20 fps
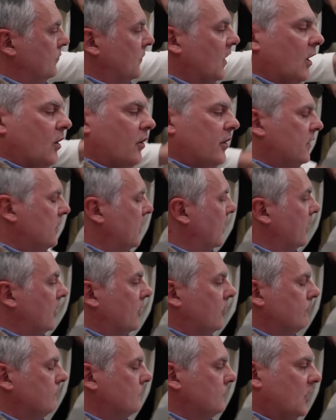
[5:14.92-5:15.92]
integration? No,
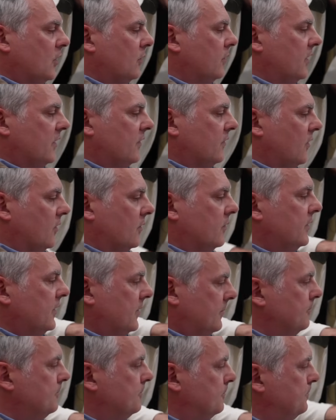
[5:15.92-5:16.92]
no, no. no gotcha. So if you want to